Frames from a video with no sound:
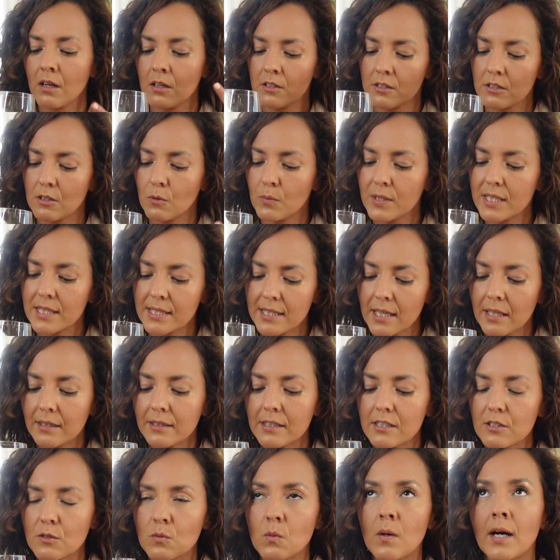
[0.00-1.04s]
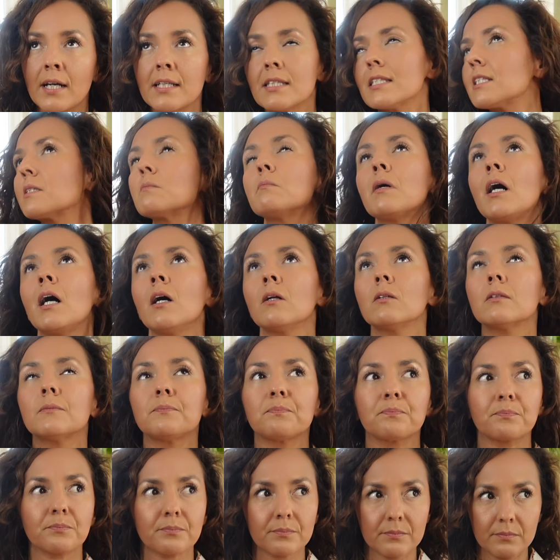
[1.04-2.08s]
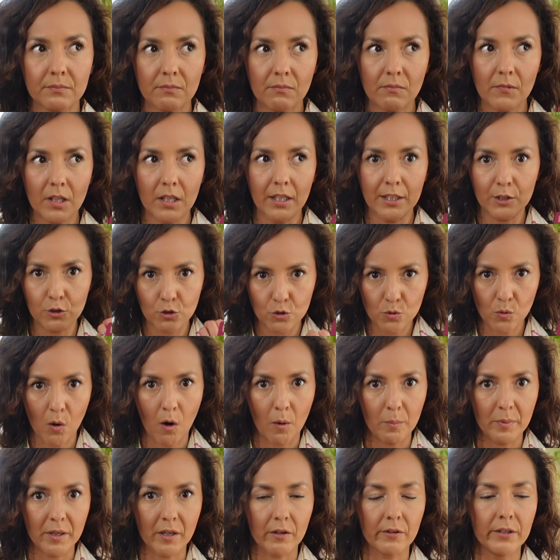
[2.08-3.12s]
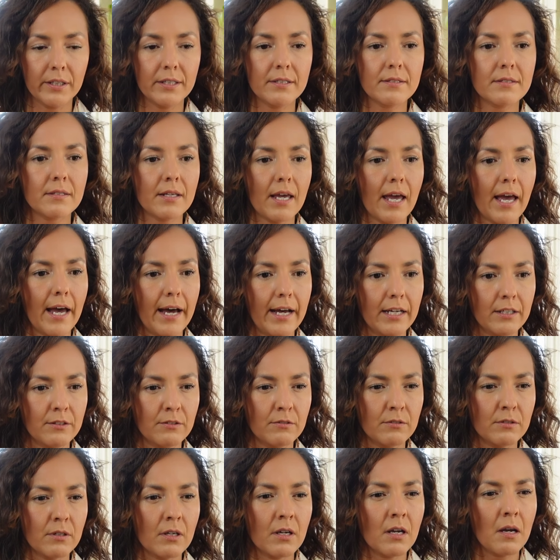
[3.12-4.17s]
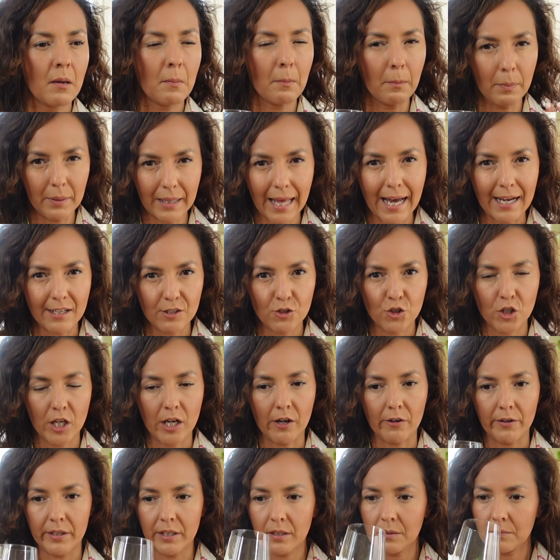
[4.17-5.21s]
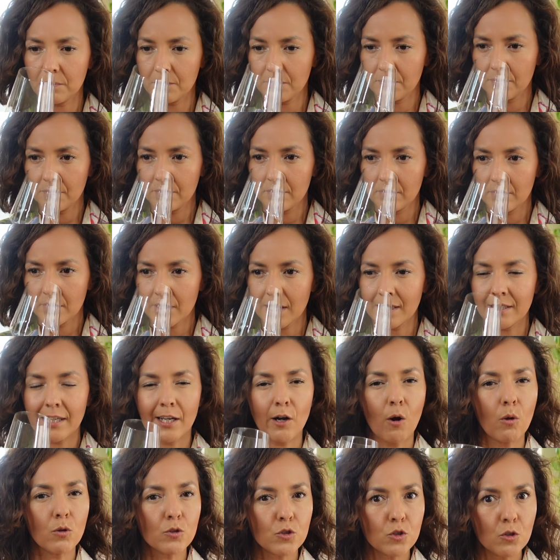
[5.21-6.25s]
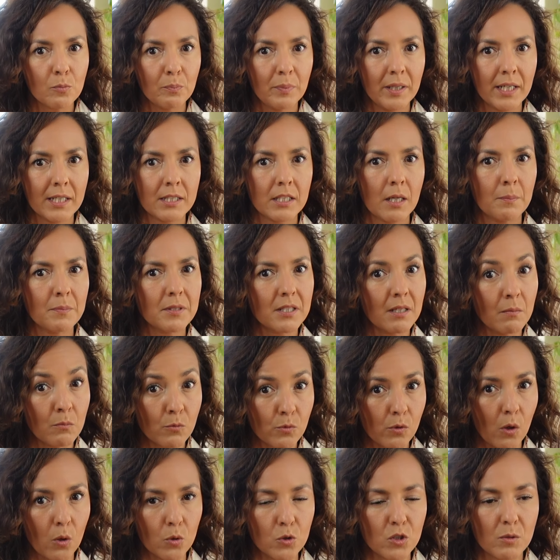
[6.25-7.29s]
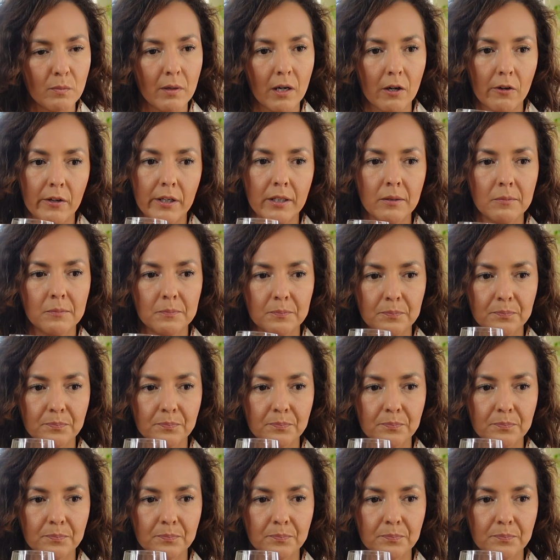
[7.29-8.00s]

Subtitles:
So we said this wine smelled like strawberries and black cherry, and I also picked up some rosemary.